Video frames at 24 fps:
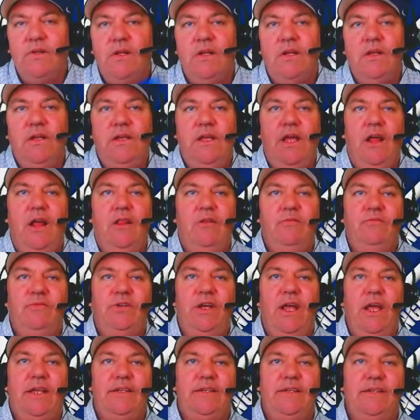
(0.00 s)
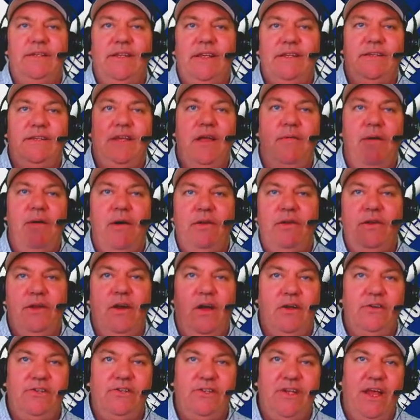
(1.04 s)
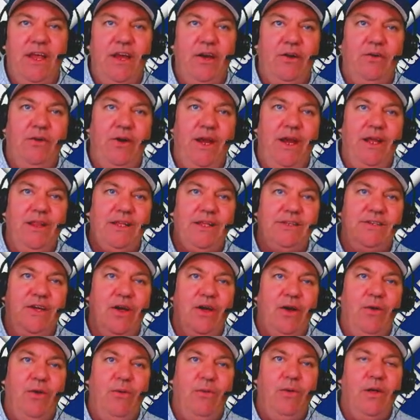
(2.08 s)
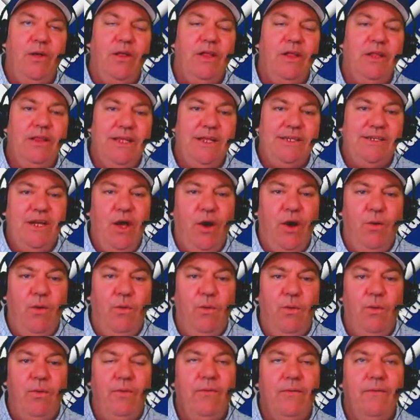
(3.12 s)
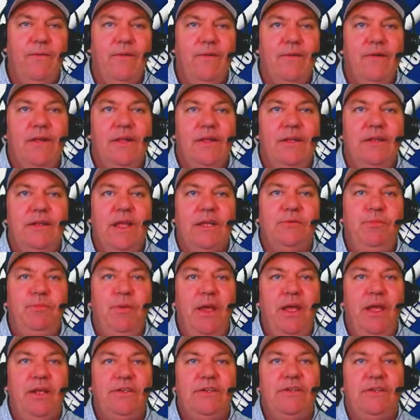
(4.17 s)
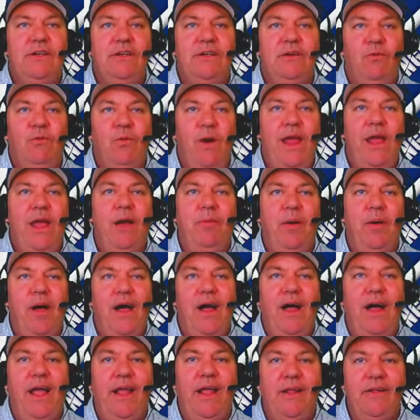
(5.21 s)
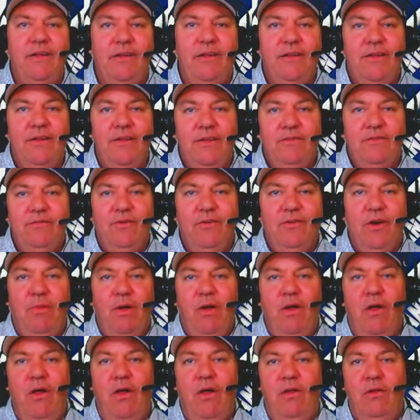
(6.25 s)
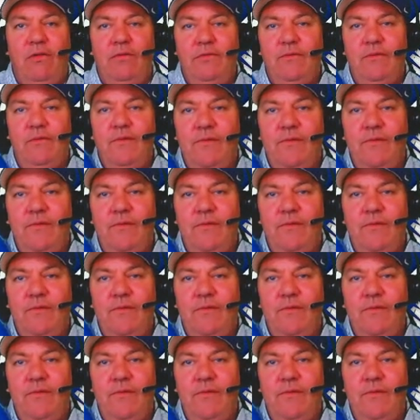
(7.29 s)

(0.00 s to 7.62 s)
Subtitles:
Callum Jackson says, come on, Dodgers, I agree. Let's go. Let's go. Next pitch, way up high for a ball.